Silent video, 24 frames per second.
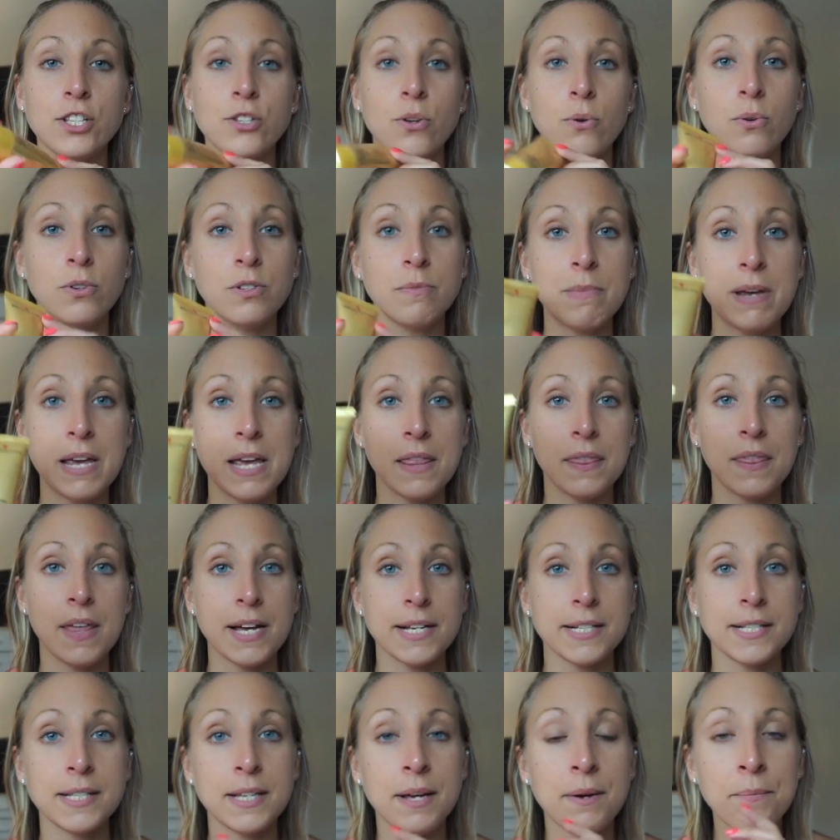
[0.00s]
sold me
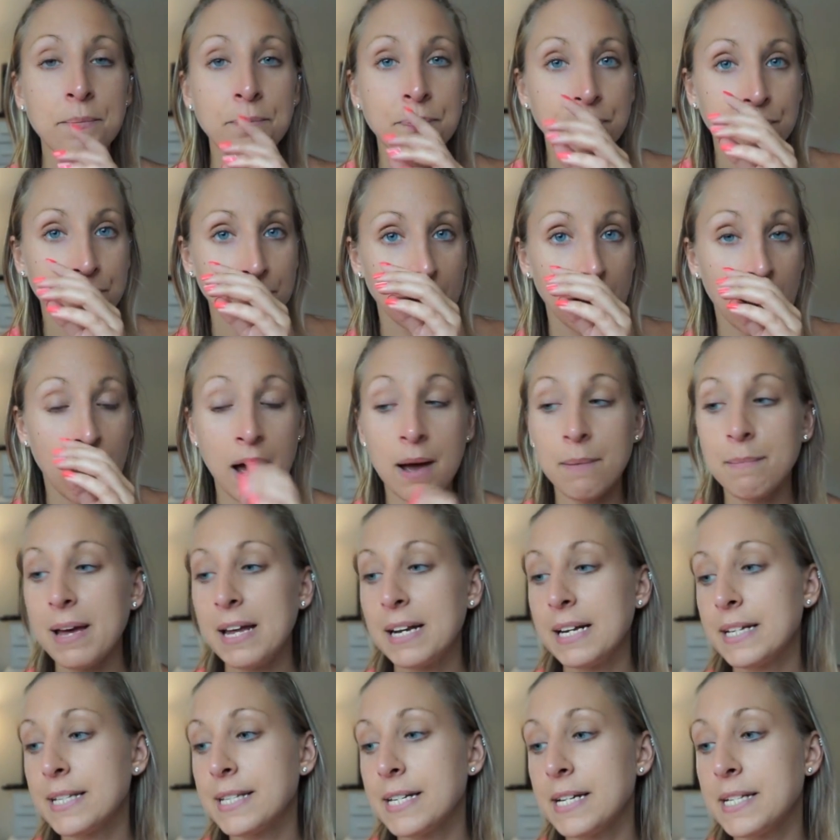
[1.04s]
this,
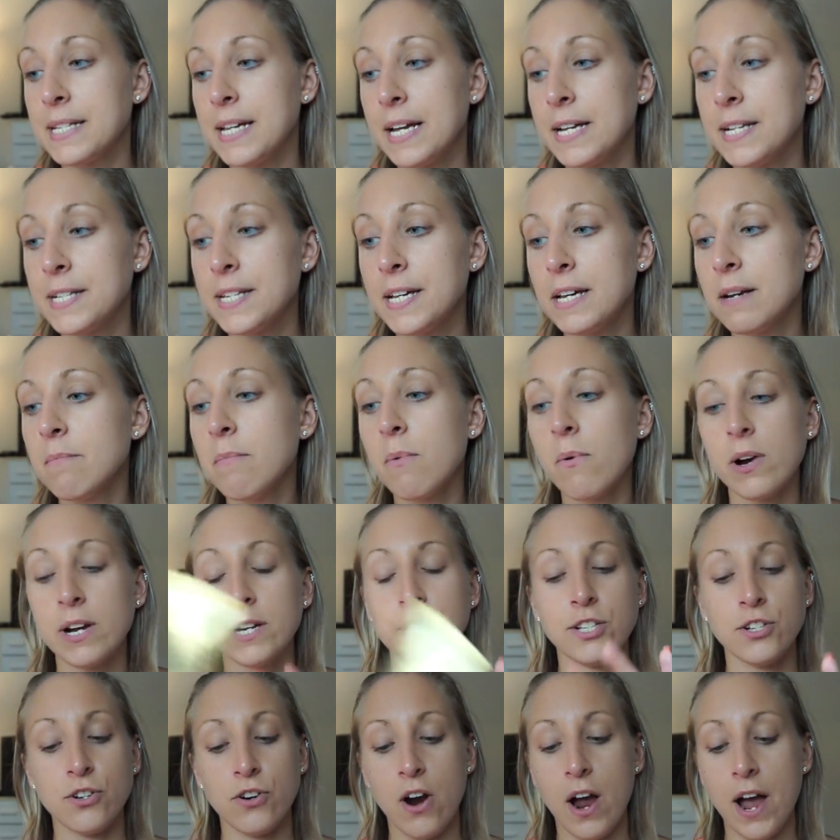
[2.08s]
and it's a tinted
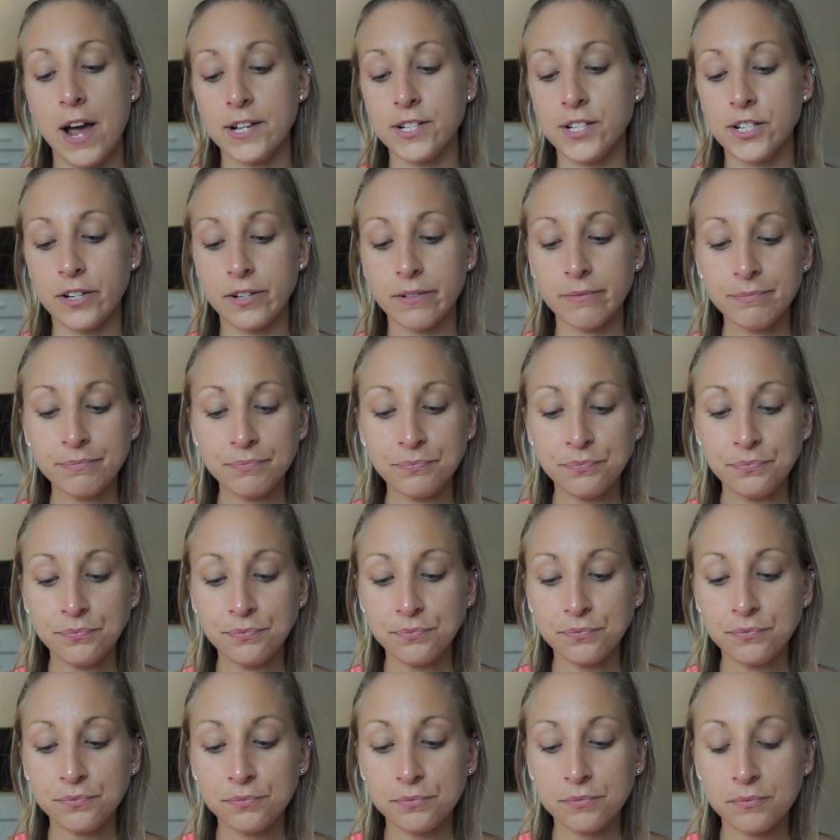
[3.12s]
moisturizer.
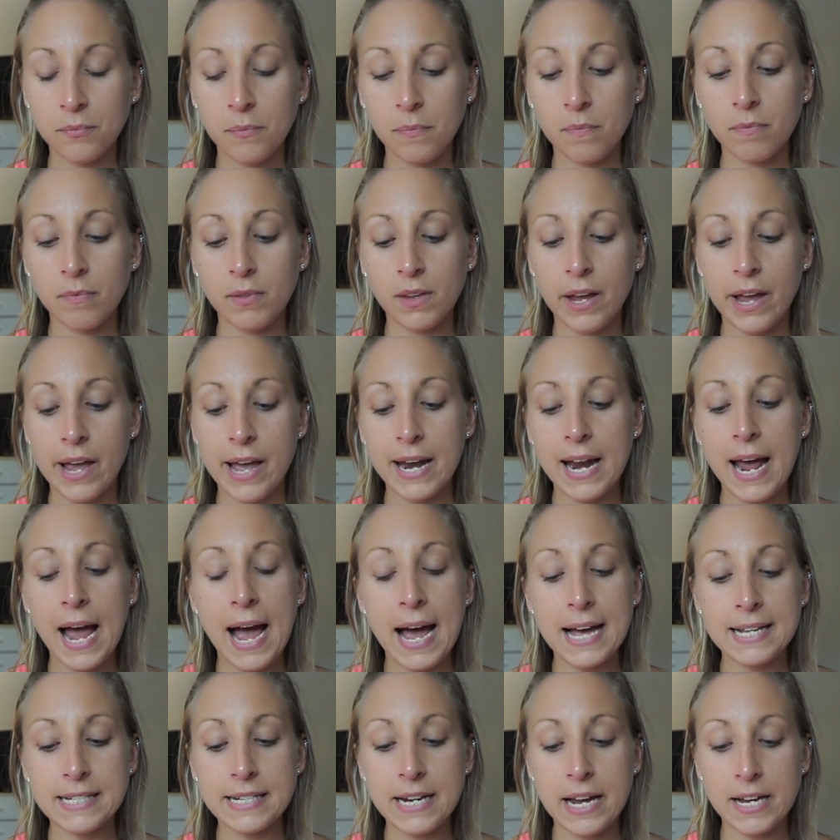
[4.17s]
It
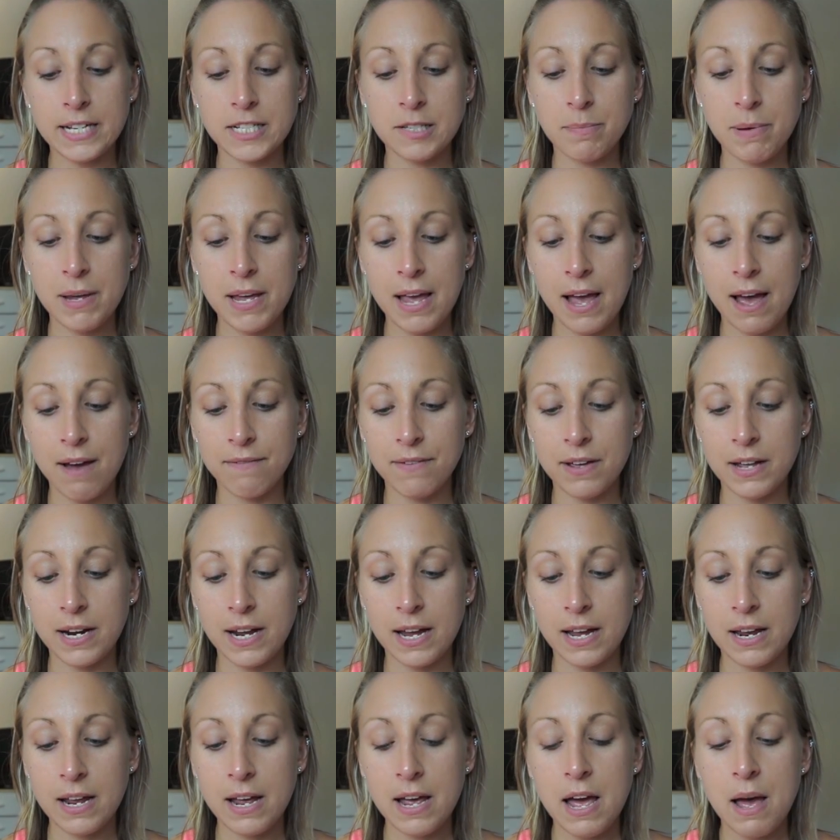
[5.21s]
has an SPF in
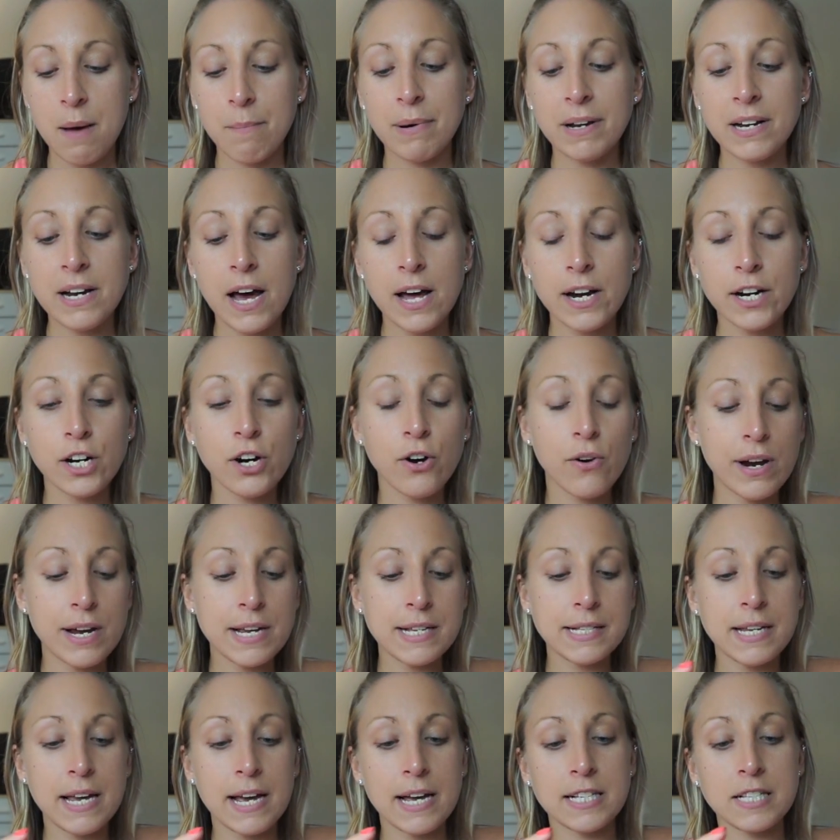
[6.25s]
it, but not a
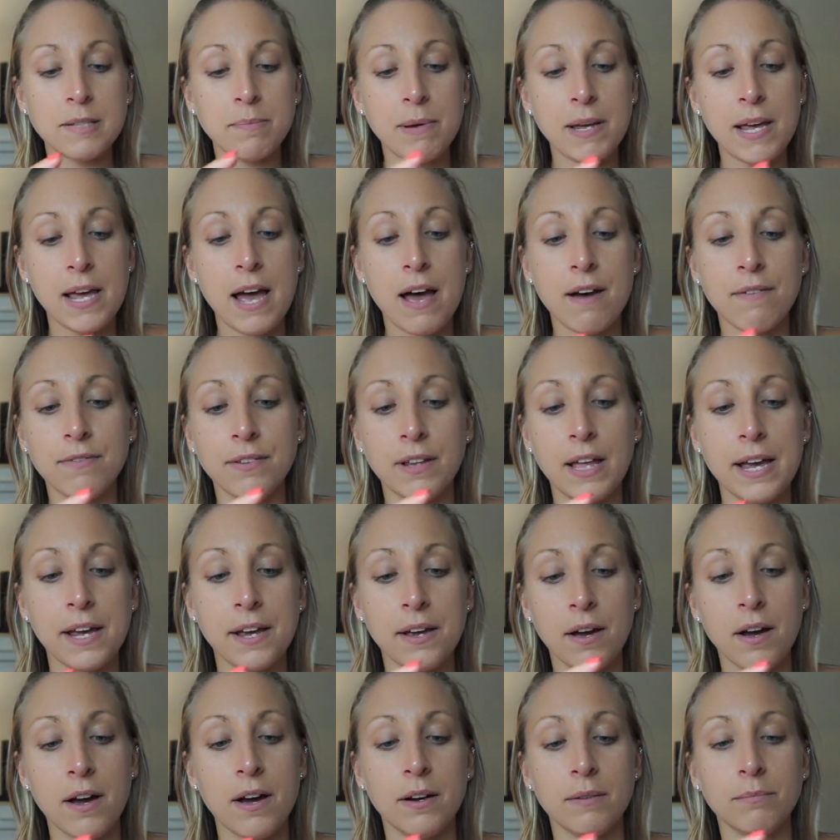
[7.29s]
crazy SPF
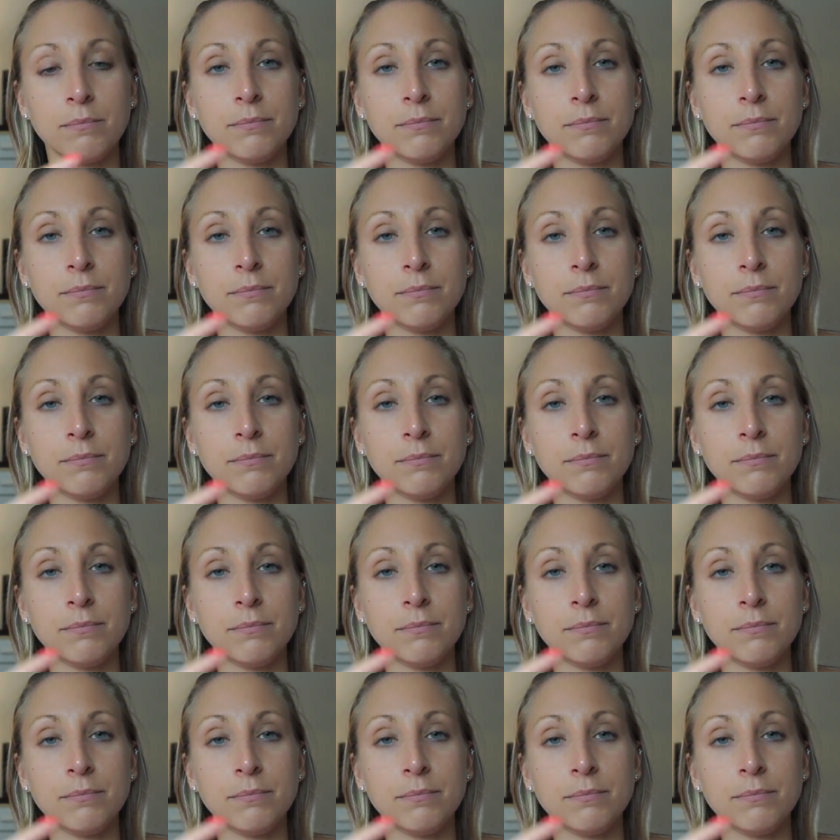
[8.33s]
like,